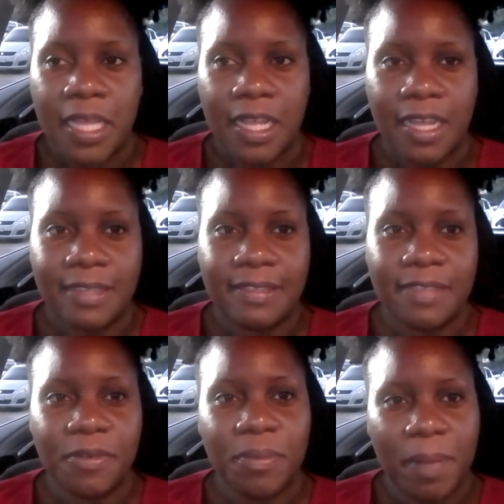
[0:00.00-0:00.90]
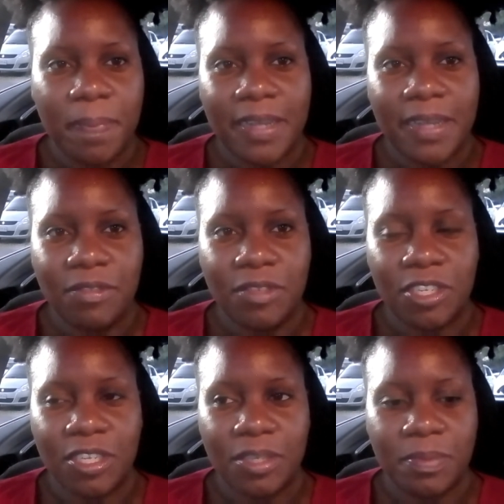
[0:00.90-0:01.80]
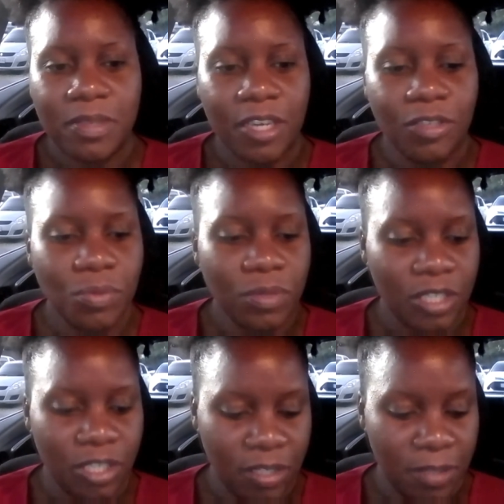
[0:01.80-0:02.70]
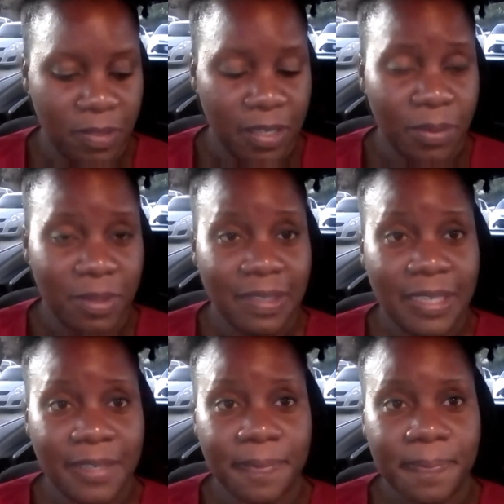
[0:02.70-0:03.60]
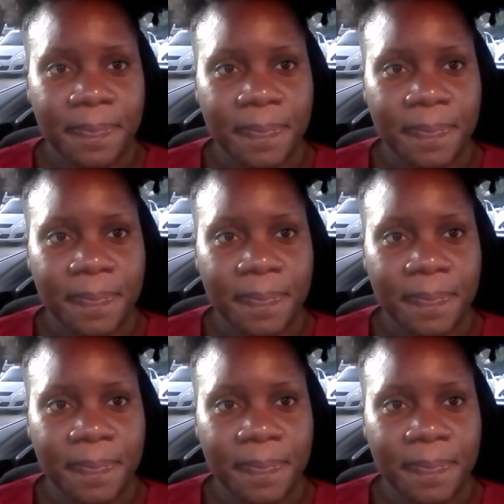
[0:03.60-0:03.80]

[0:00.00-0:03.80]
Because even my past relationships, there are two relationships that I was in